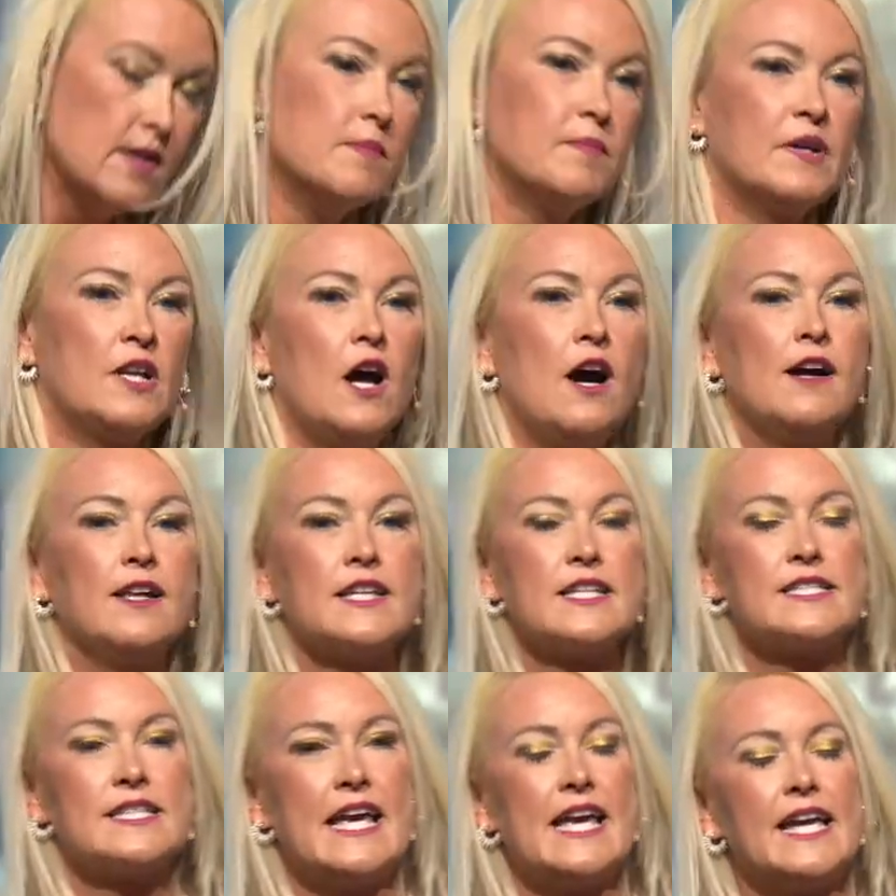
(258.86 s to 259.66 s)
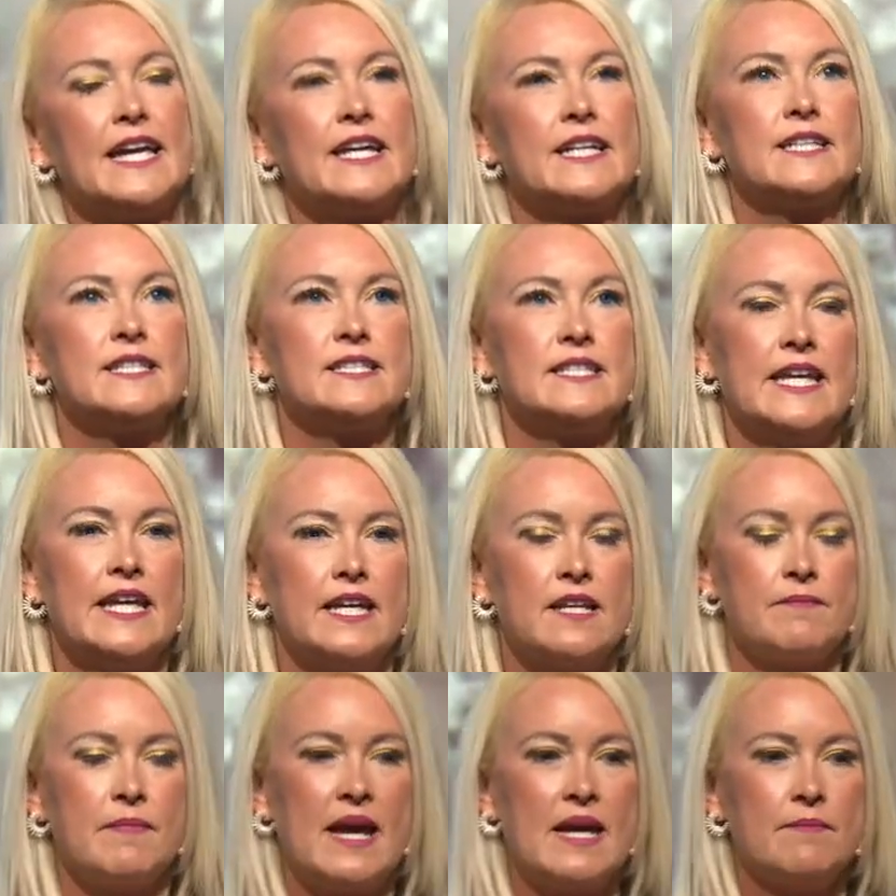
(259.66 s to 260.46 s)
But all as I could see
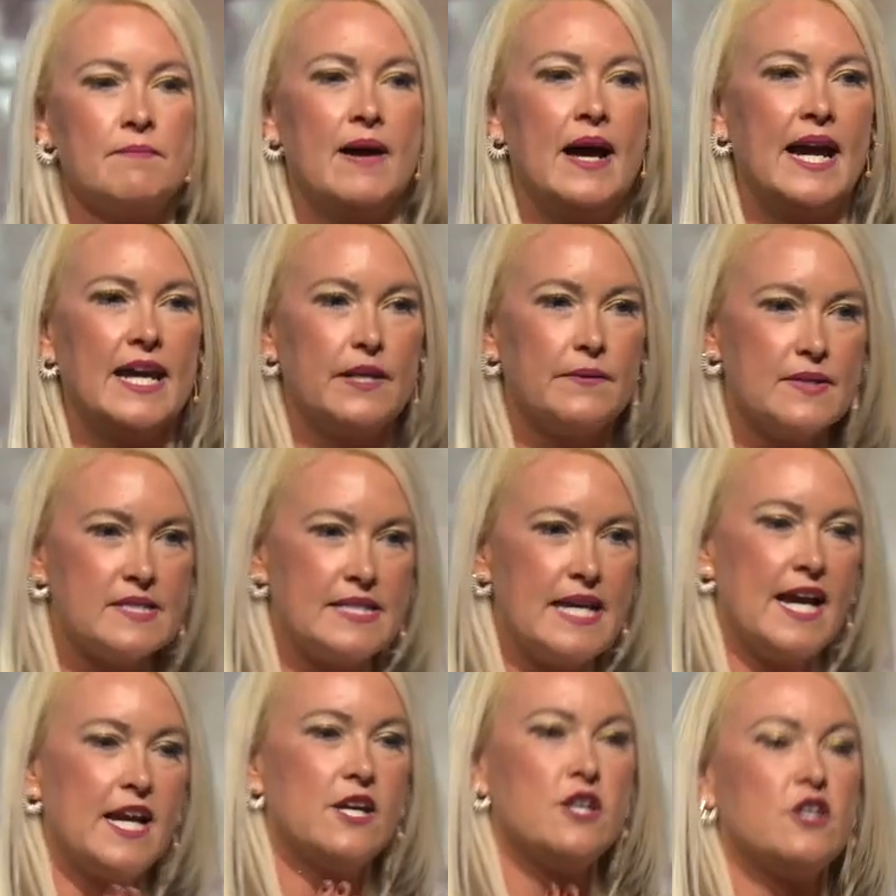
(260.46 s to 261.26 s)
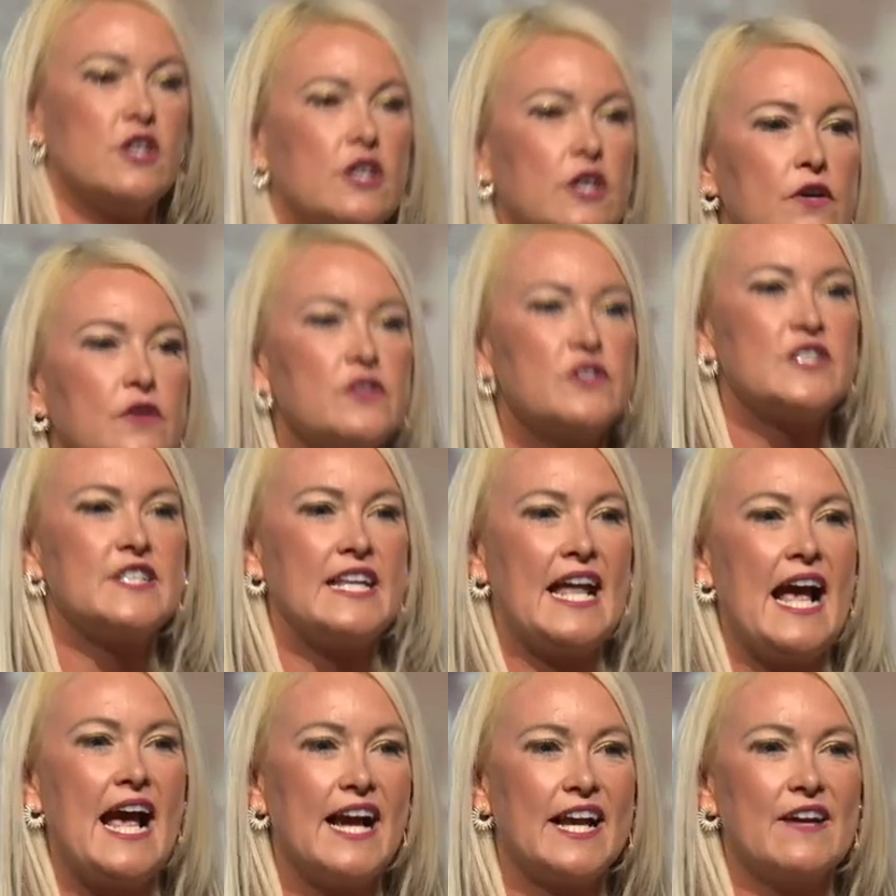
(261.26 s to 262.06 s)
in my mind was that huge
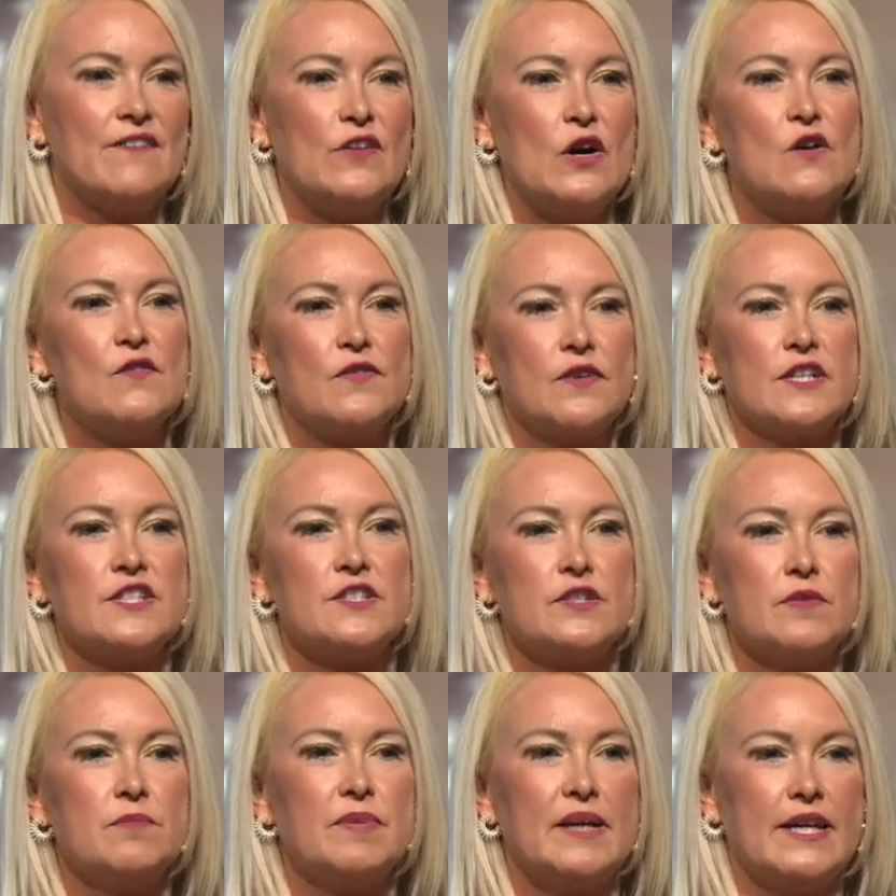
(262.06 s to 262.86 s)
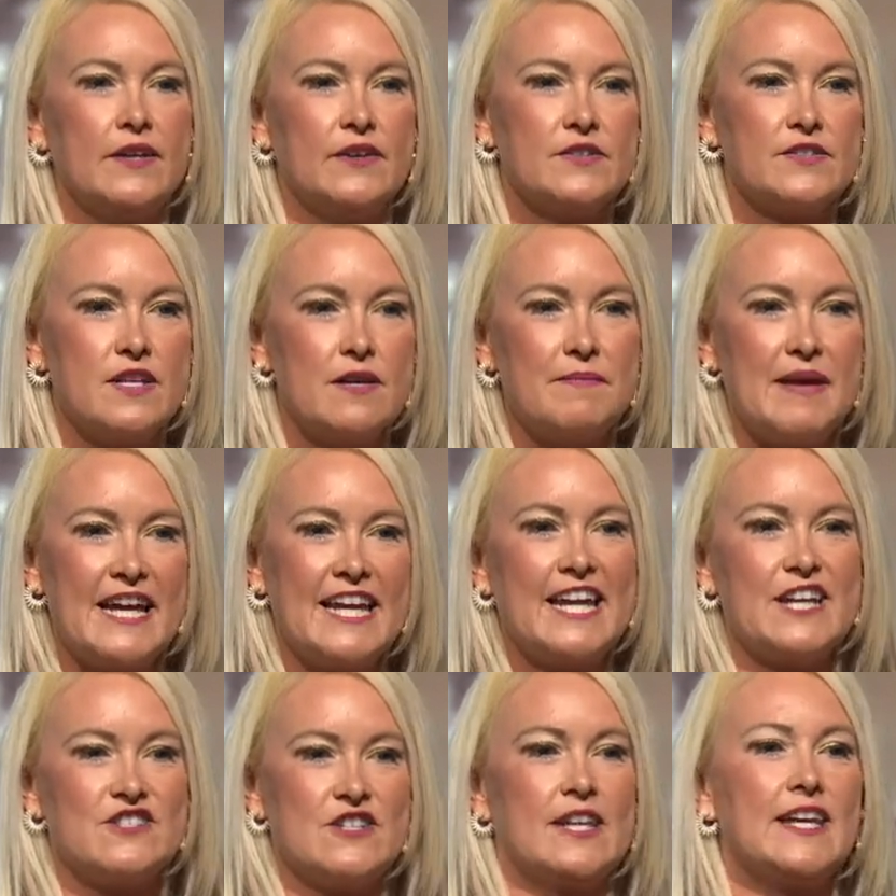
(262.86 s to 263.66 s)
stack of overdue bills on my
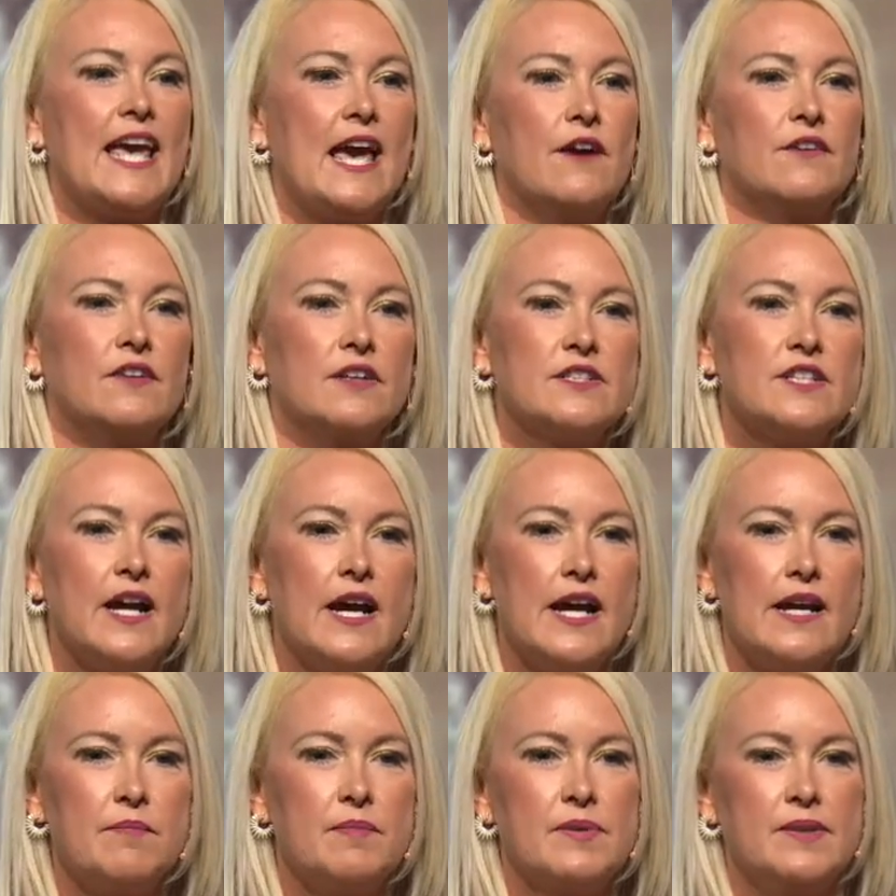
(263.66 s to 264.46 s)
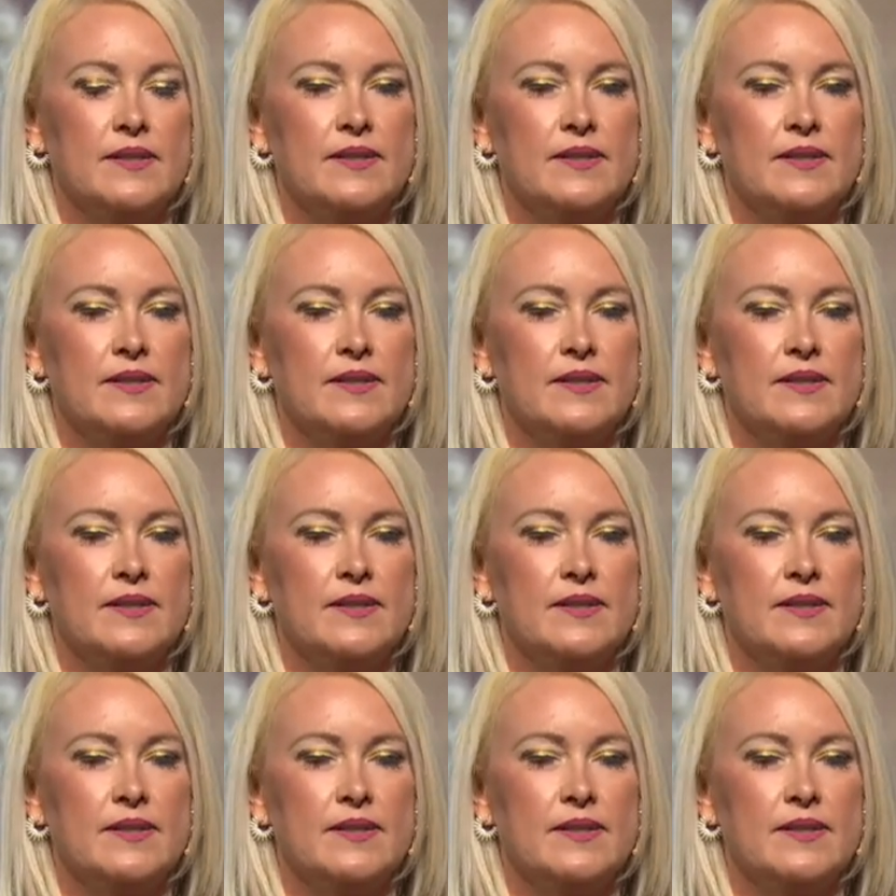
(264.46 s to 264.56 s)
kitchen countertop.